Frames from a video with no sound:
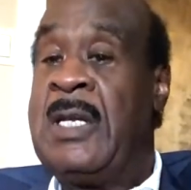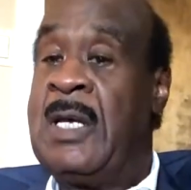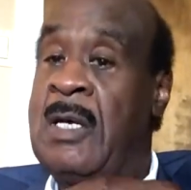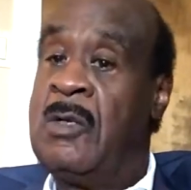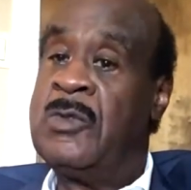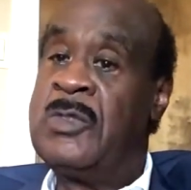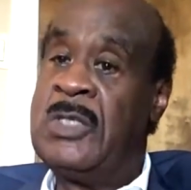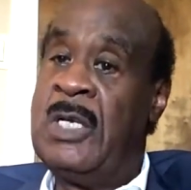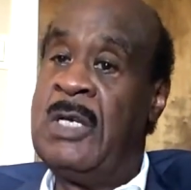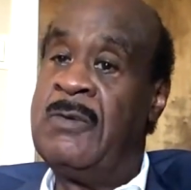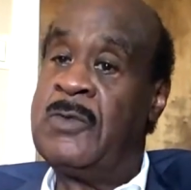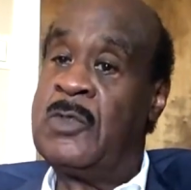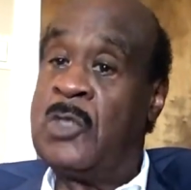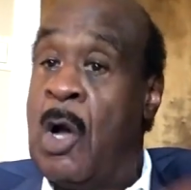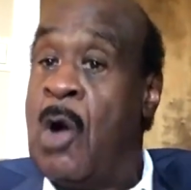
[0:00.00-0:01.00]

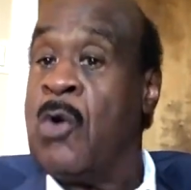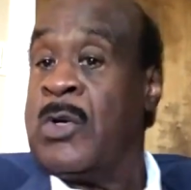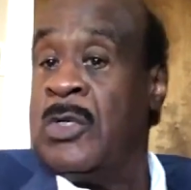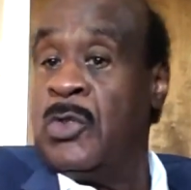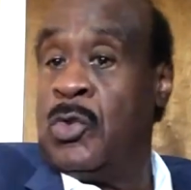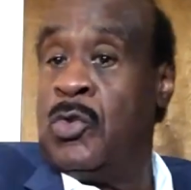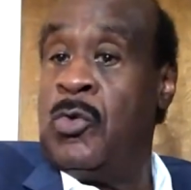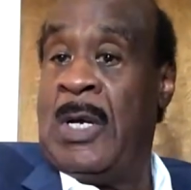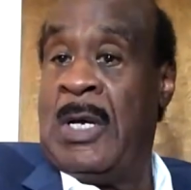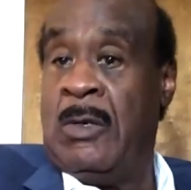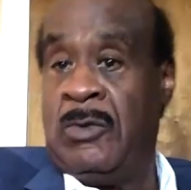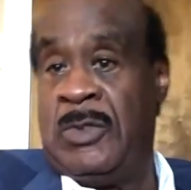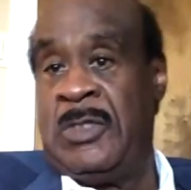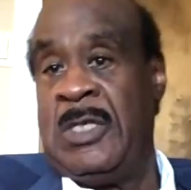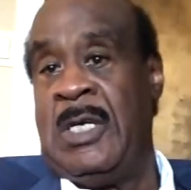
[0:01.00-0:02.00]
ourselves talking to
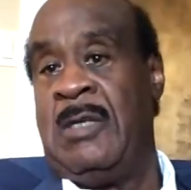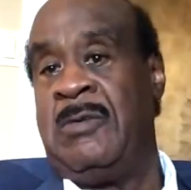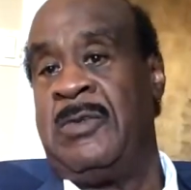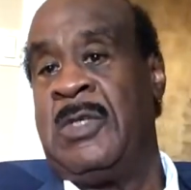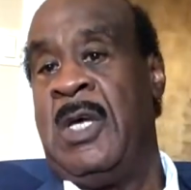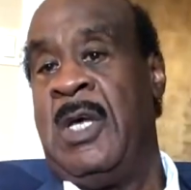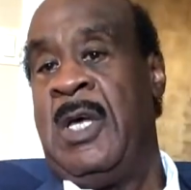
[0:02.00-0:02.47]
ourselves